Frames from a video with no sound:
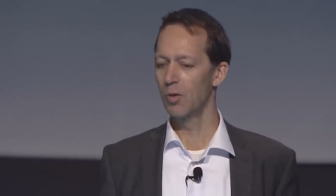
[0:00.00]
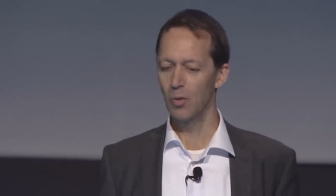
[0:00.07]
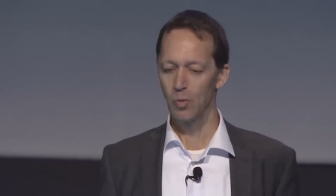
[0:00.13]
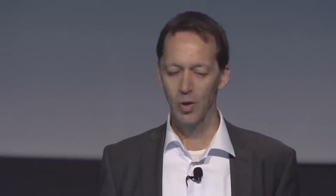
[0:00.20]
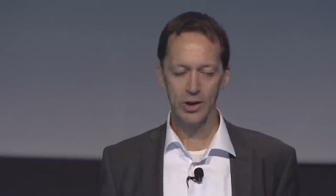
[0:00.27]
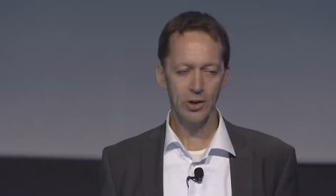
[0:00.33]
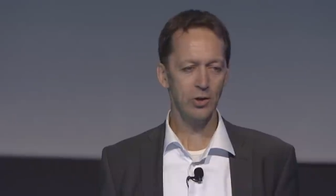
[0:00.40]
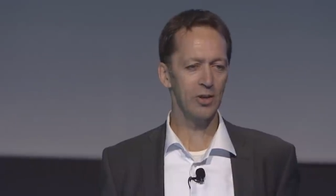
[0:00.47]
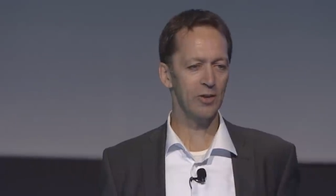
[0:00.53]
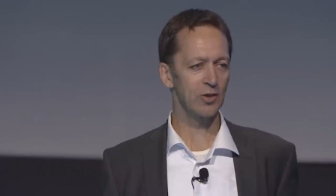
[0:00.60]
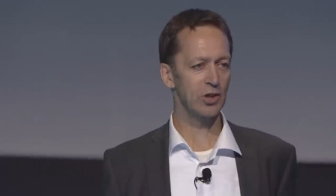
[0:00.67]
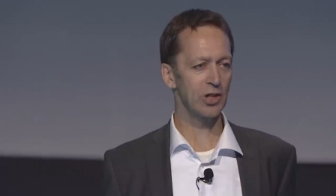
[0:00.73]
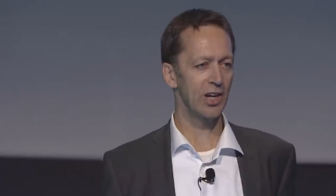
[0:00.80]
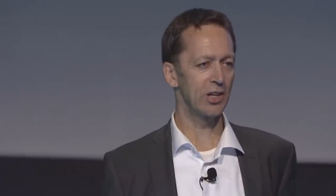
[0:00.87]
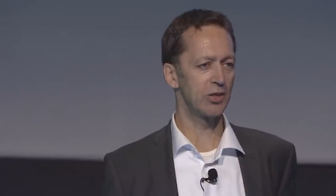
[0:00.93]
Why don't you have a
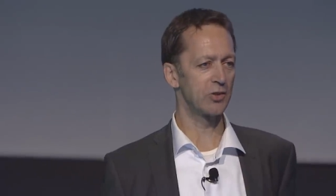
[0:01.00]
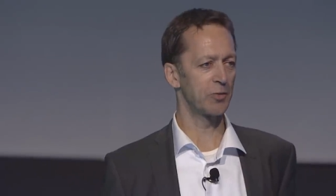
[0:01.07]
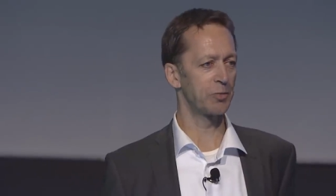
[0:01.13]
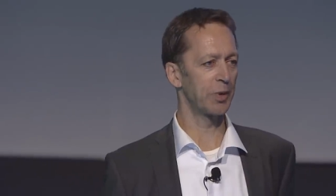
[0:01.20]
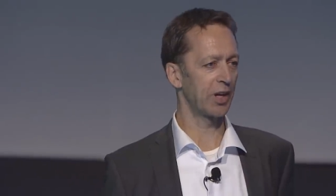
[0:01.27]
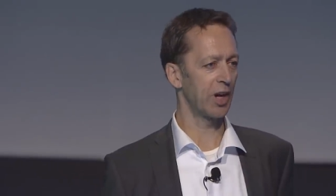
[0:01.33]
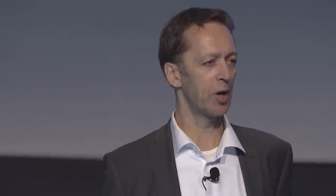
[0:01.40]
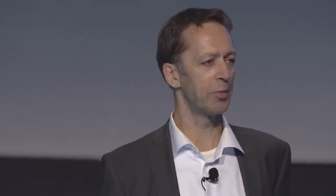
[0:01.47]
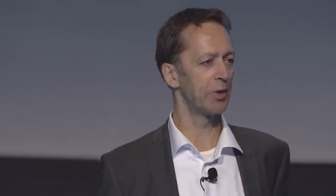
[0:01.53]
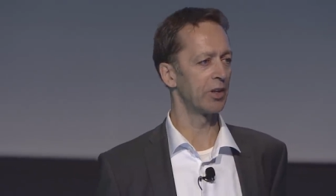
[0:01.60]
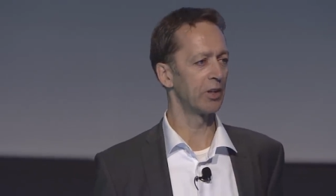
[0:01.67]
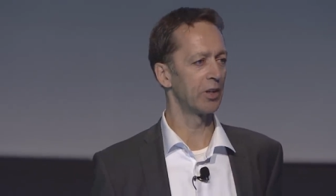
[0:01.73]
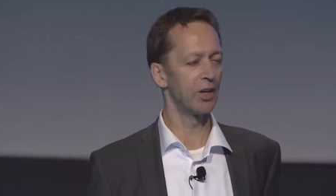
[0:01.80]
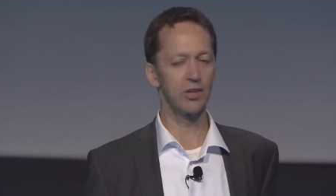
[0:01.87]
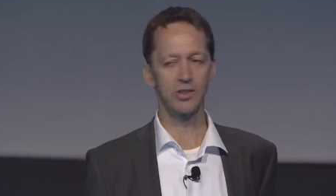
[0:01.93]
challenge of
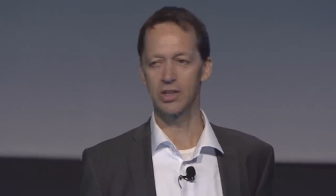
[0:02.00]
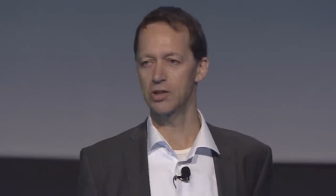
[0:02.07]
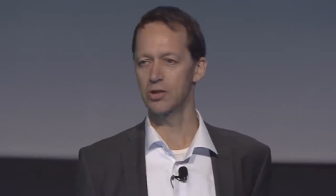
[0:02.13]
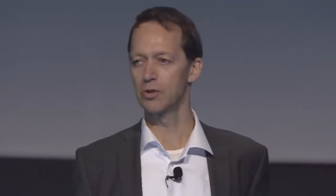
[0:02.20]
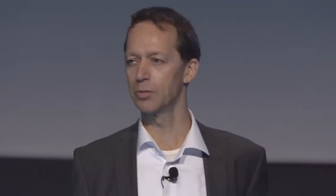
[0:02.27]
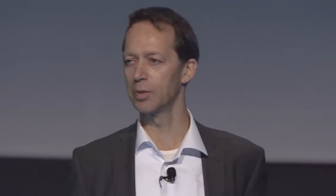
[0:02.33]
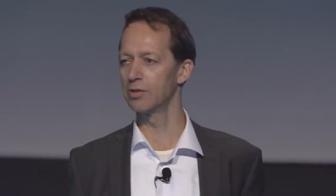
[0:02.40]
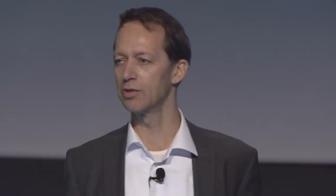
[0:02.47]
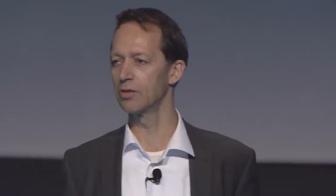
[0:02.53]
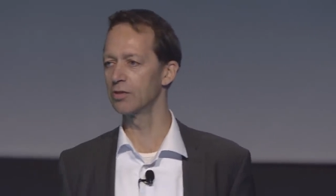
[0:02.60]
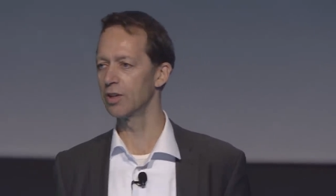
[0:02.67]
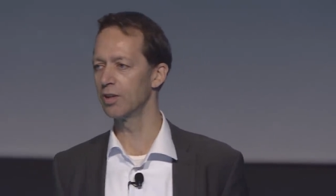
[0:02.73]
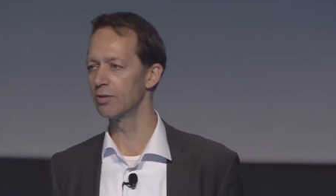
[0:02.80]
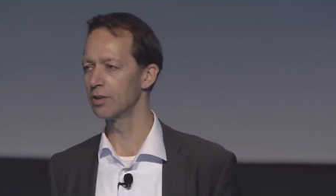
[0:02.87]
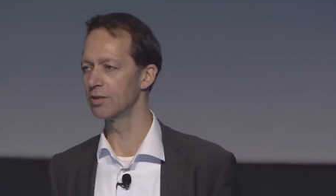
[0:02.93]
becoming a digital business
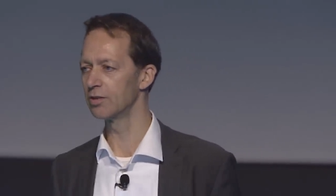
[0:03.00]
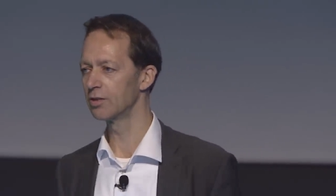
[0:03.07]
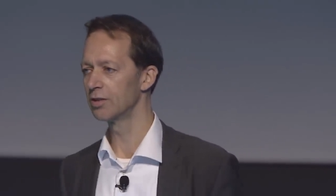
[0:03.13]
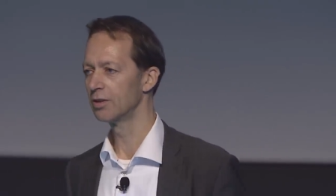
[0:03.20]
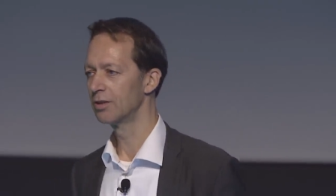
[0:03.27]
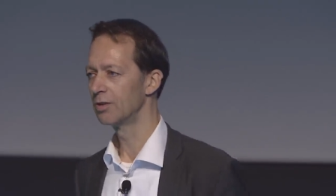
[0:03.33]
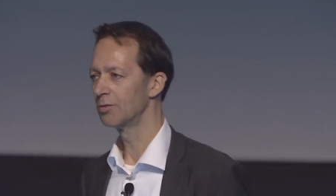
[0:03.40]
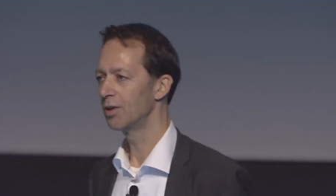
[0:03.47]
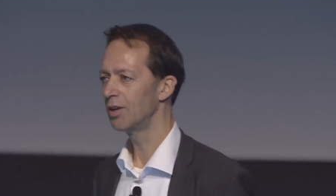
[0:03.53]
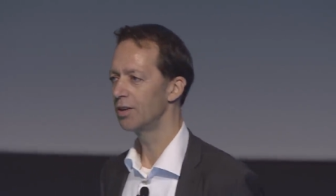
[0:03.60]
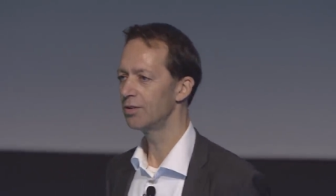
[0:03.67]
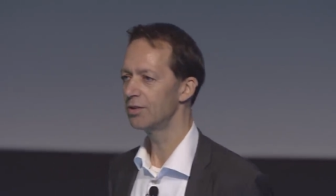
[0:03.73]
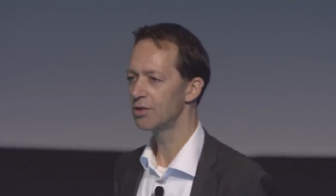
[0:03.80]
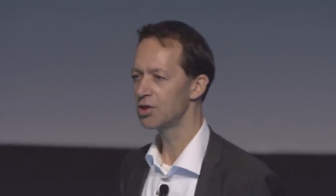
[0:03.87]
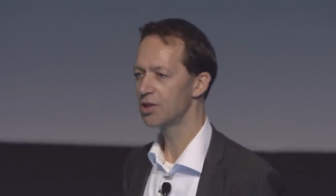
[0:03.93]
service? Rather
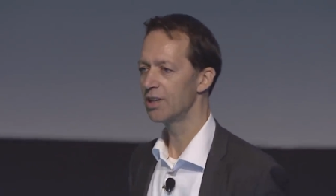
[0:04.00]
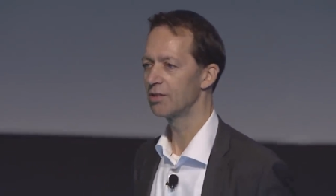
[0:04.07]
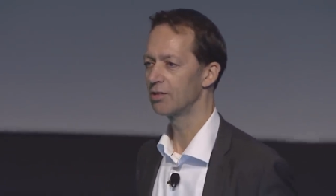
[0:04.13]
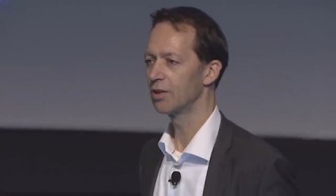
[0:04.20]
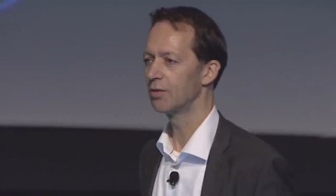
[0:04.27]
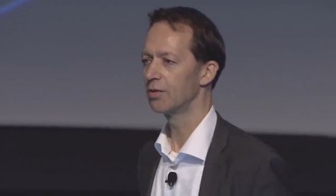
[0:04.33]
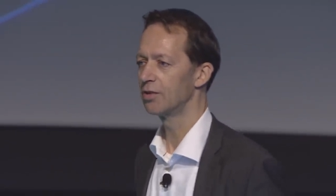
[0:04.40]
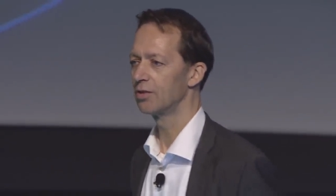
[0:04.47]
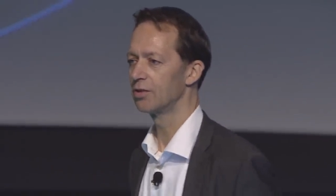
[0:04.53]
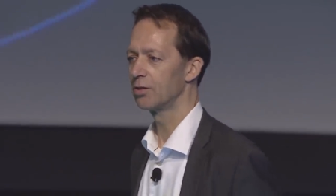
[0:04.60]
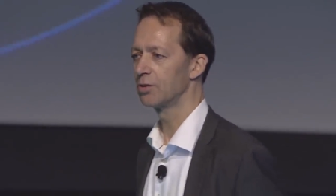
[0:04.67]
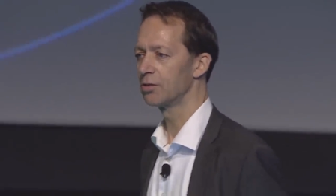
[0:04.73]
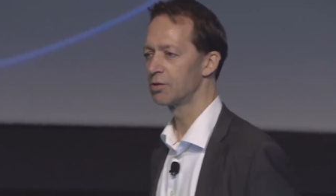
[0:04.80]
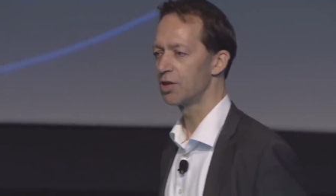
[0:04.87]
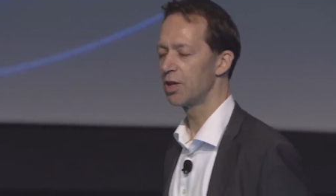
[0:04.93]
than shared services
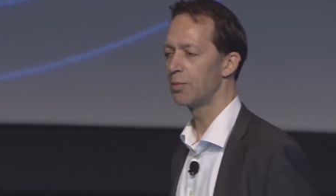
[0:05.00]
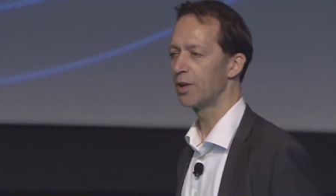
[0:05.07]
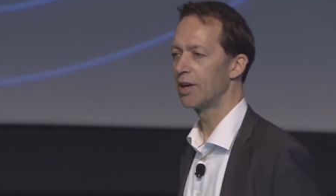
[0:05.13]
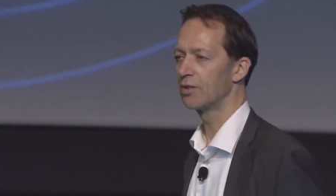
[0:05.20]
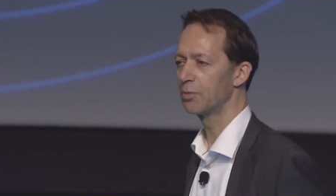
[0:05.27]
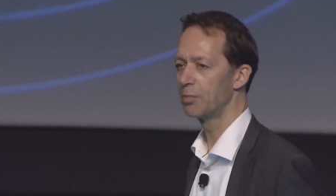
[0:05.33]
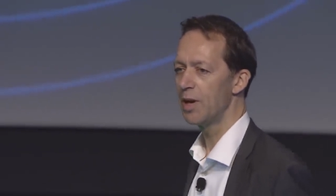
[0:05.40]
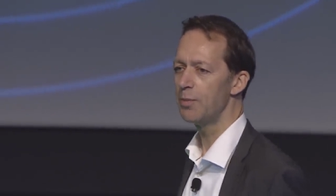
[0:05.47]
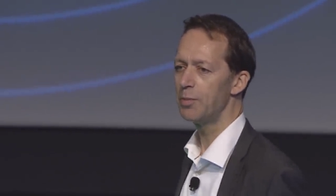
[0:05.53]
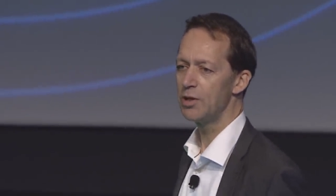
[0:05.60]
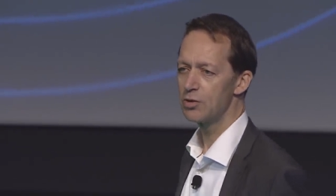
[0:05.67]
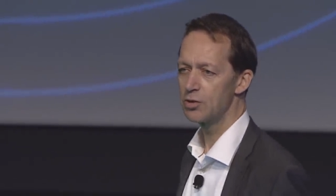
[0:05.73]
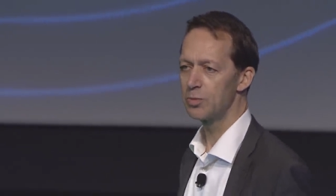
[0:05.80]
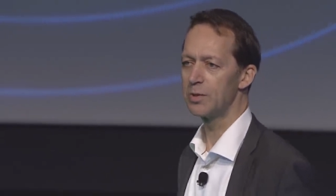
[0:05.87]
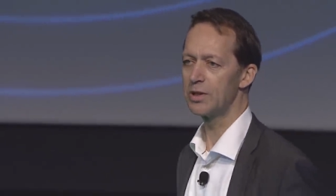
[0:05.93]
or GBS, maybe you
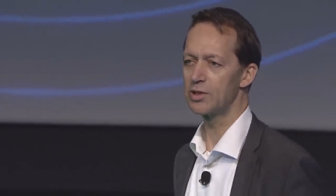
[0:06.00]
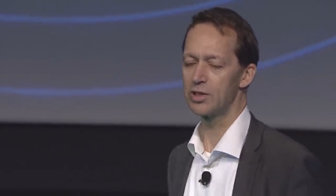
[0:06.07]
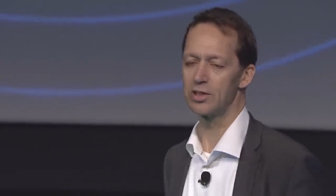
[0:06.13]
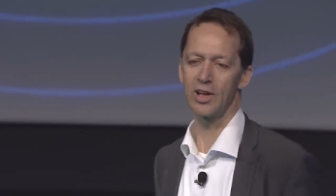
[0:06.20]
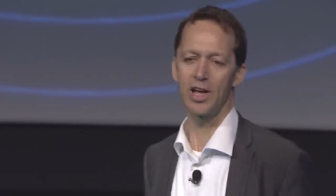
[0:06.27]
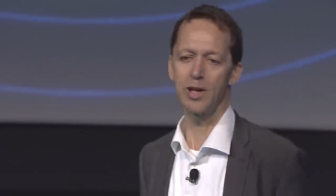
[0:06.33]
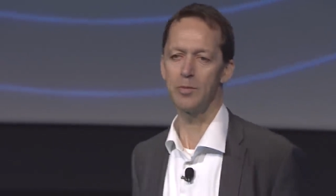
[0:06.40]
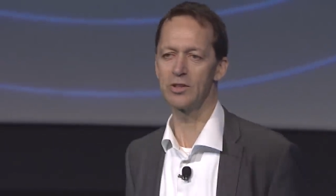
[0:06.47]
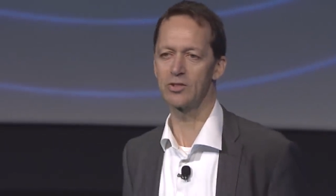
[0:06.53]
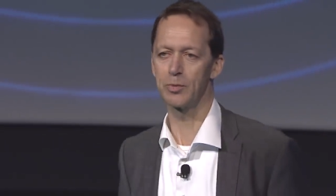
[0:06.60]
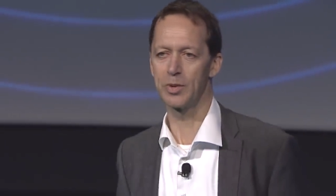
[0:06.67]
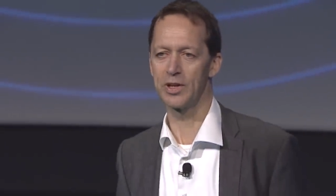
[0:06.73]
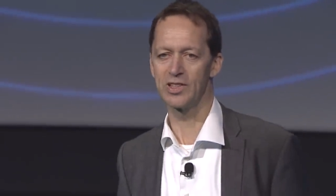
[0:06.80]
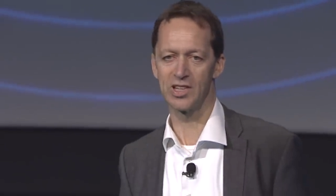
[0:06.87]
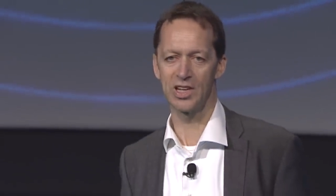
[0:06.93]
should be aiming to
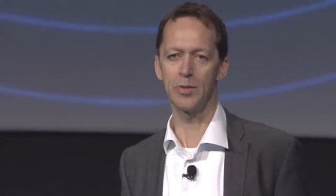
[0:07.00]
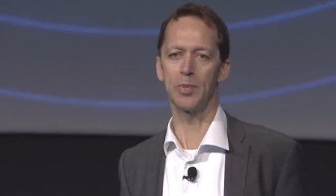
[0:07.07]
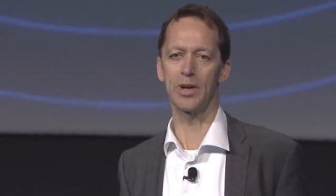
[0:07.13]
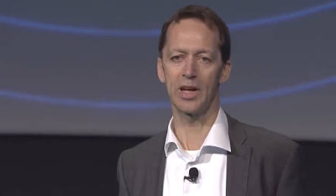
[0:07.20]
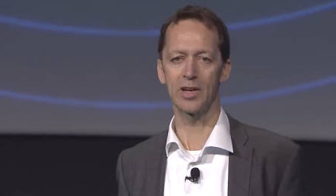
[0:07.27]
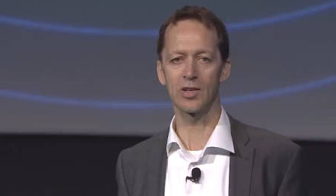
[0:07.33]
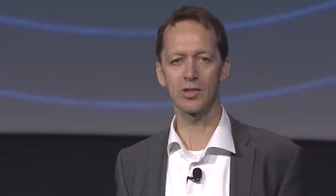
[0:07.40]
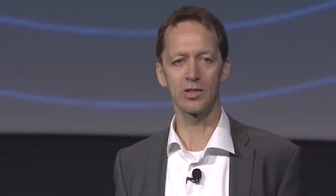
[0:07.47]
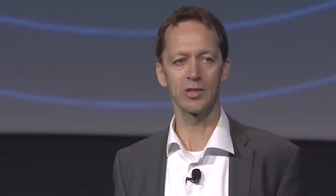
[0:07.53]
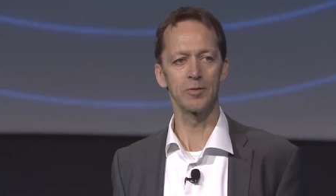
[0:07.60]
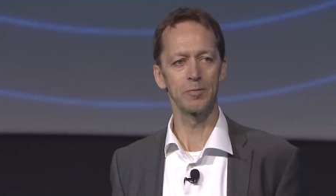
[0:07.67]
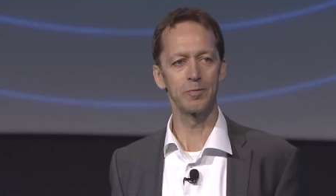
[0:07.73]
be DBS,